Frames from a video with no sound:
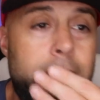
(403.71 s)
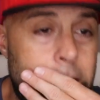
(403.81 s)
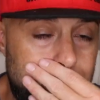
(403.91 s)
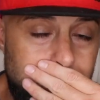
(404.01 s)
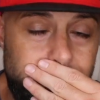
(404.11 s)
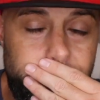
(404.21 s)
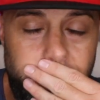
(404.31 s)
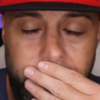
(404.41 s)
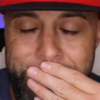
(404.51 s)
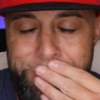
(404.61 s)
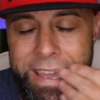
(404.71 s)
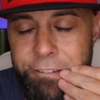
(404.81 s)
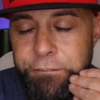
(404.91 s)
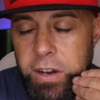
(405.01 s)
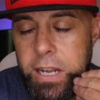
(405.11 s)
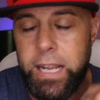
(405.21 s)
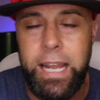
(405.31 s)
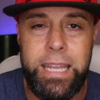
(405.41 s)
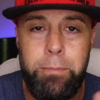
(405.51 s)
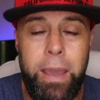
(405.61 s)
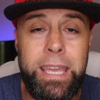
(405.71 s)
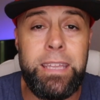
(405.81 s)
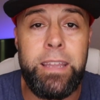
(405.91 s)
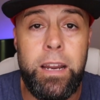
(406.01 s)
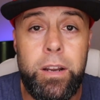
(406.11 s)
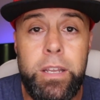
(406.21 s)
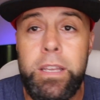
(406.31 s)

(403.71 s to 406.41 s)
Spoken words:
And I'm like, fuck, man, I got to get back in there.